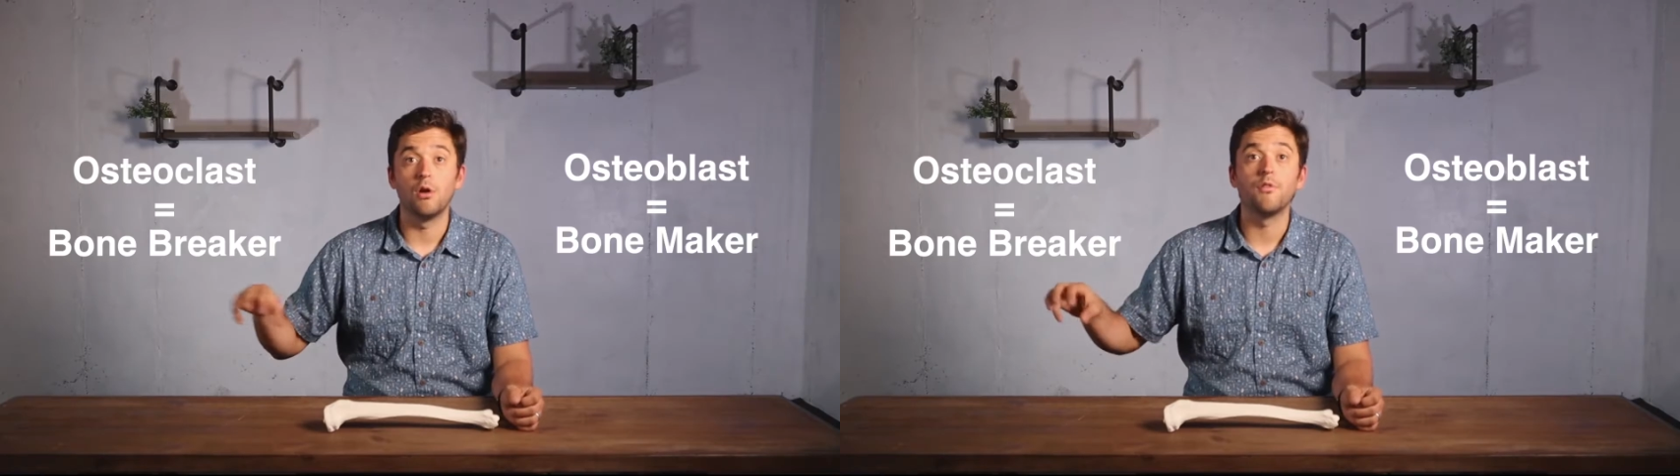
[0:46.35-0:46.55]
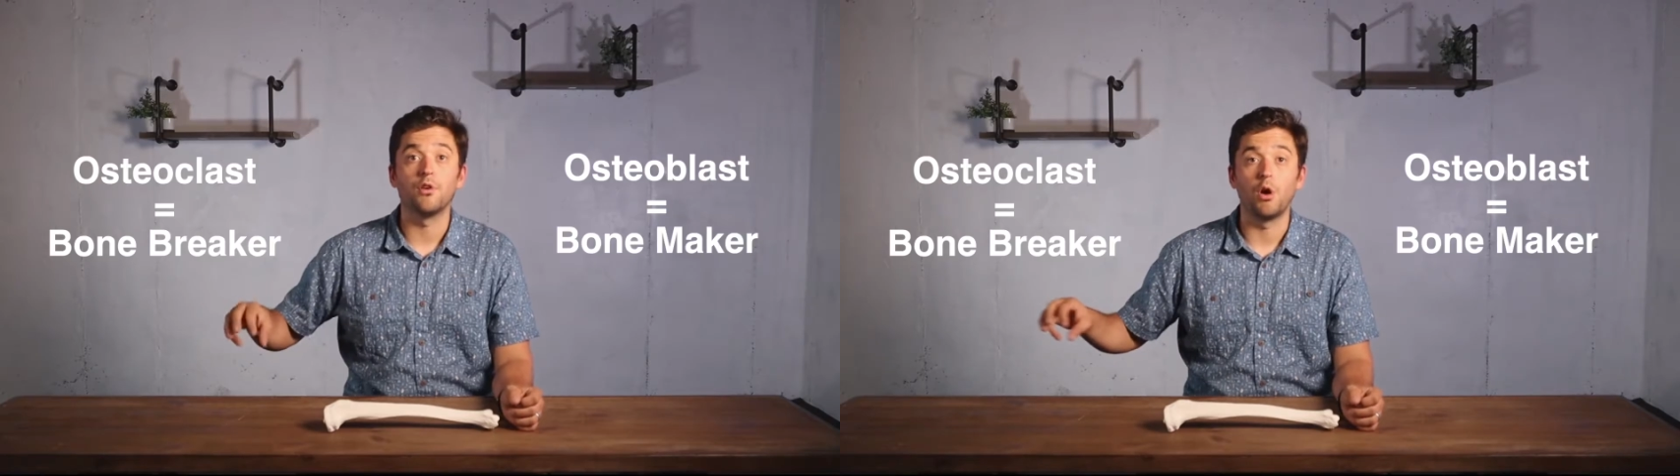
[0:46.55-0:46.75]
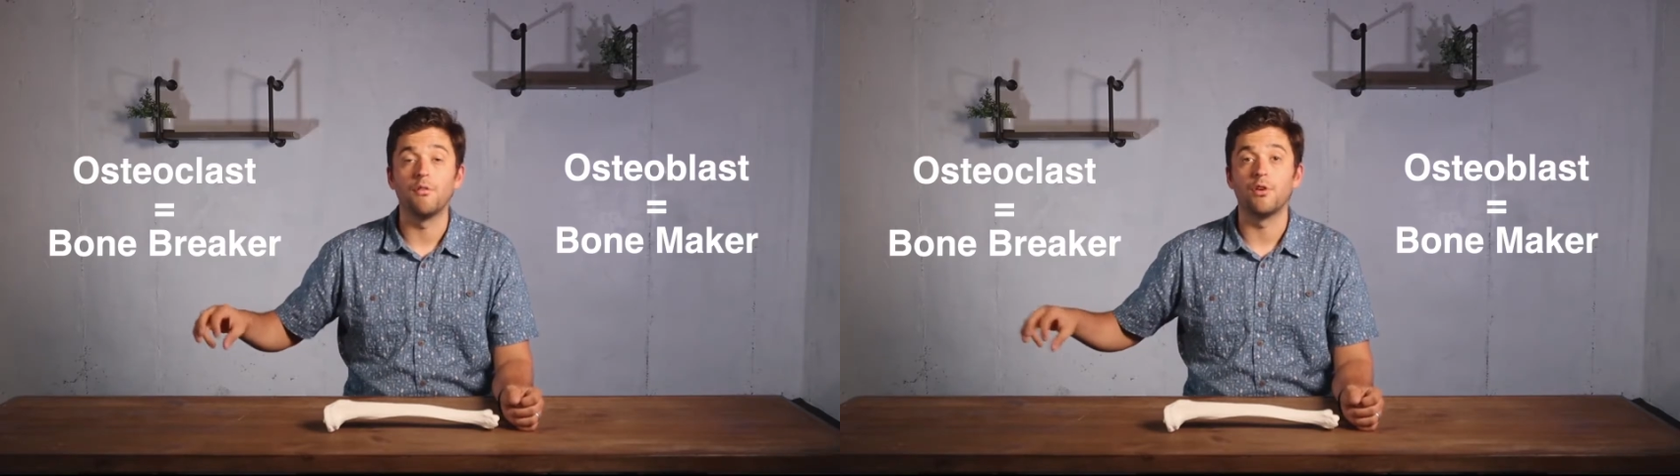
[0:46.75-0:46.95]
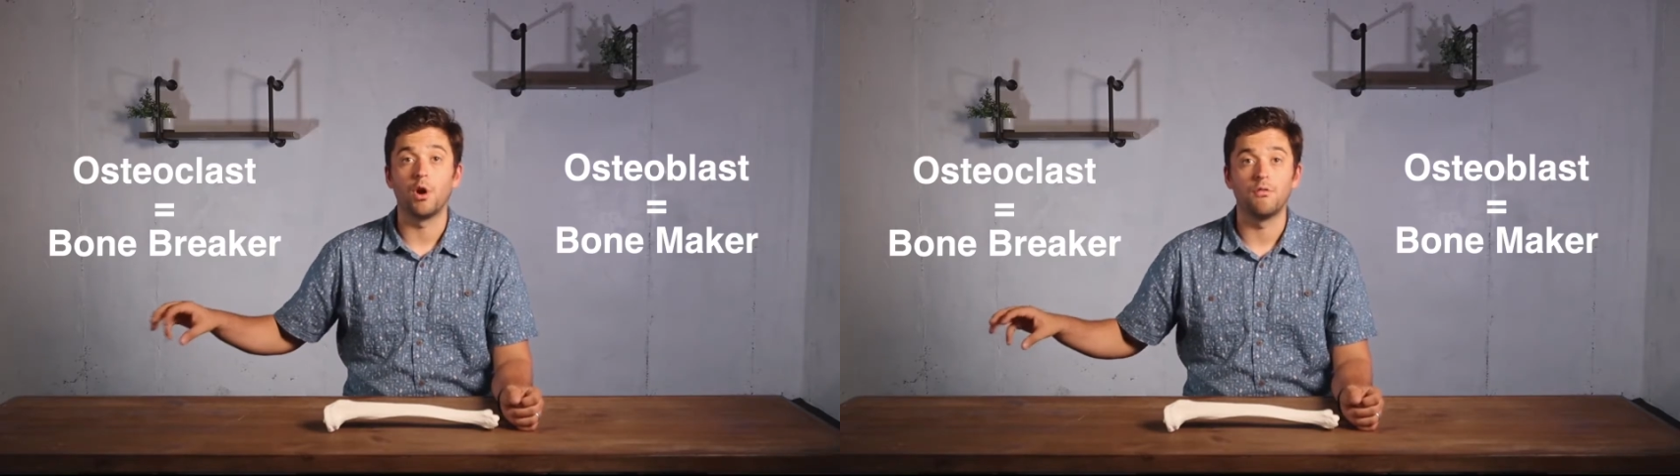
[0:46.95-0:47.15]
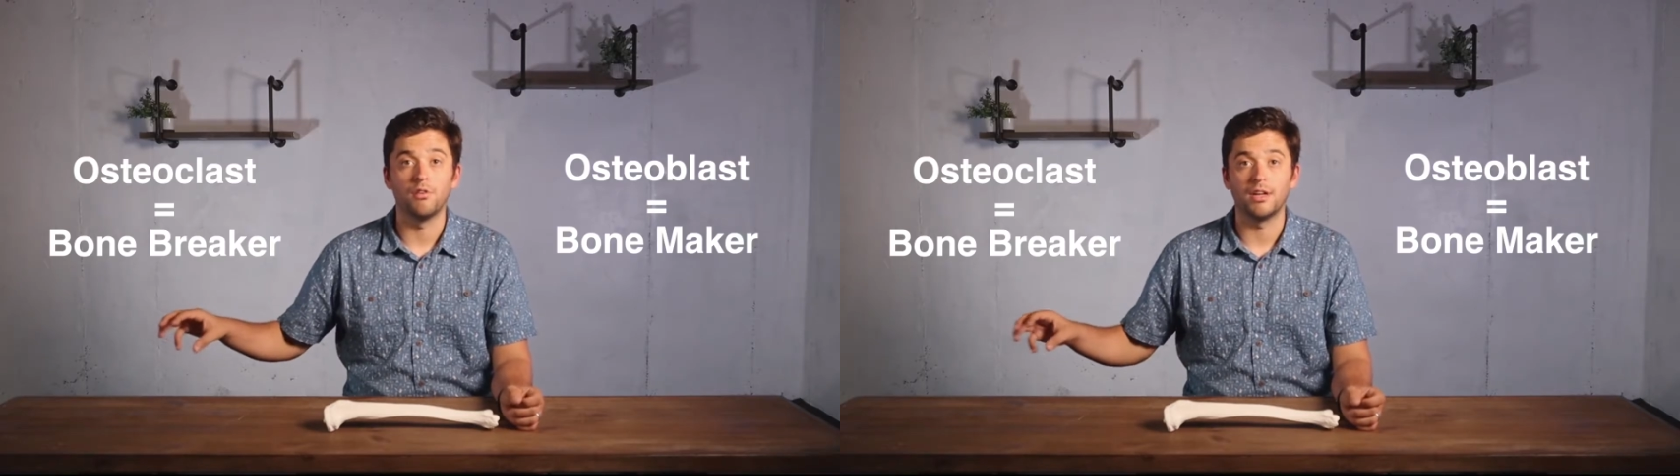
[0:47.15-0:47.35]
over and over and
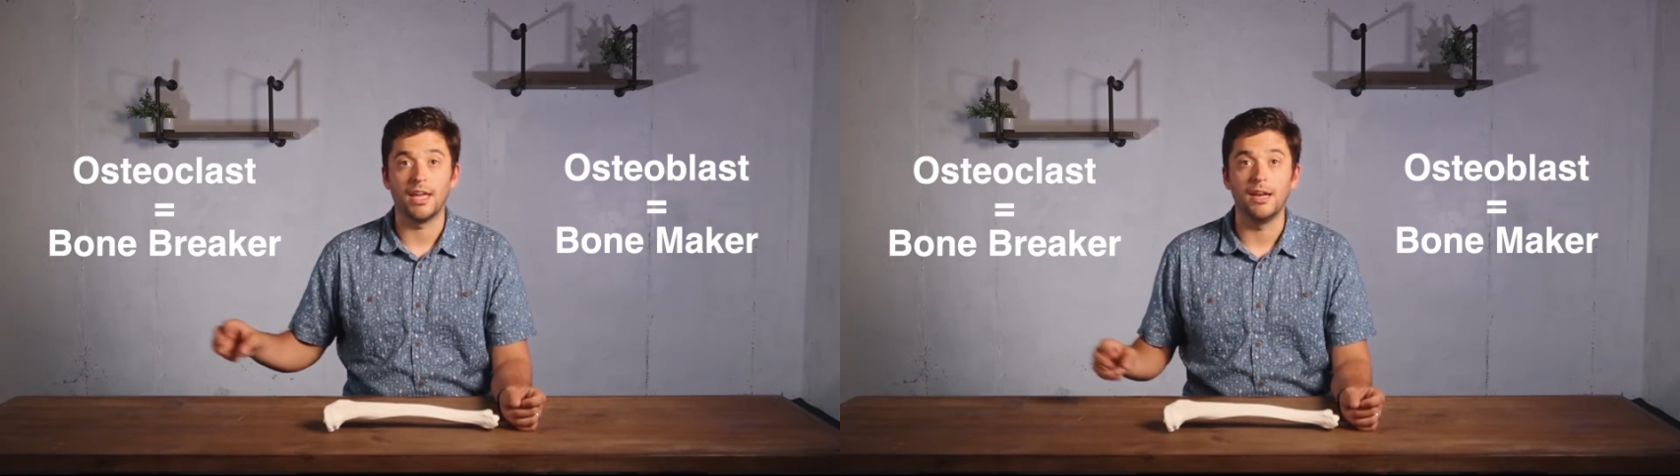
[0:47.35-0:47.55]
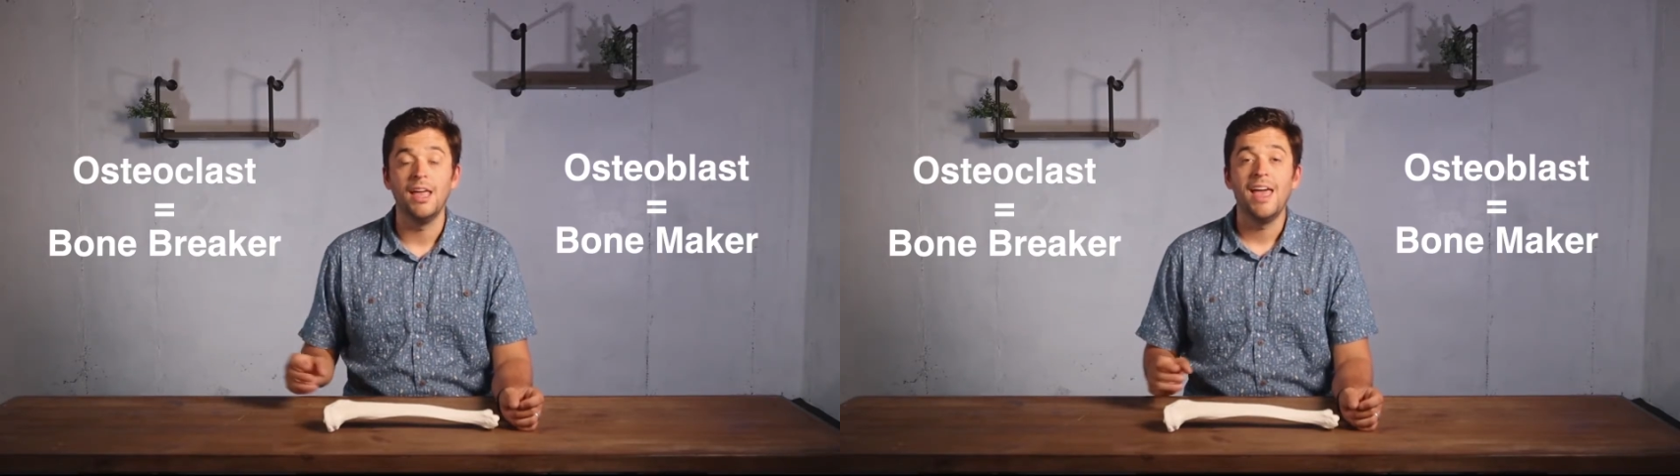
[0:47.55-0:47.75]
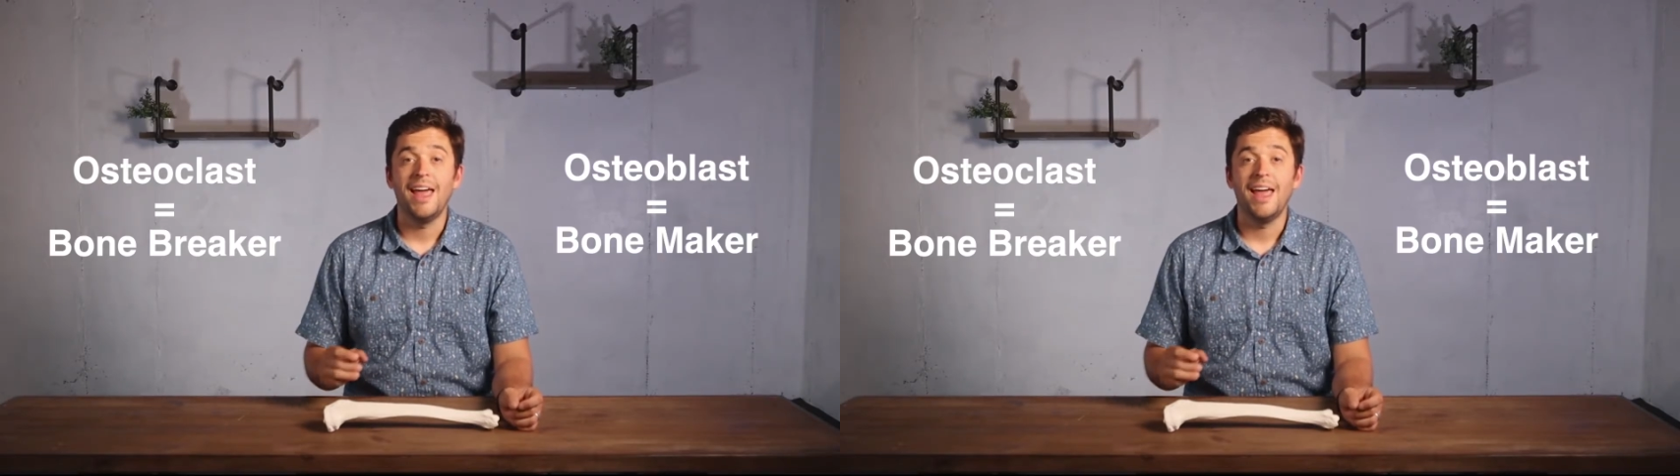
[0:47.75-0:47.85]
over again,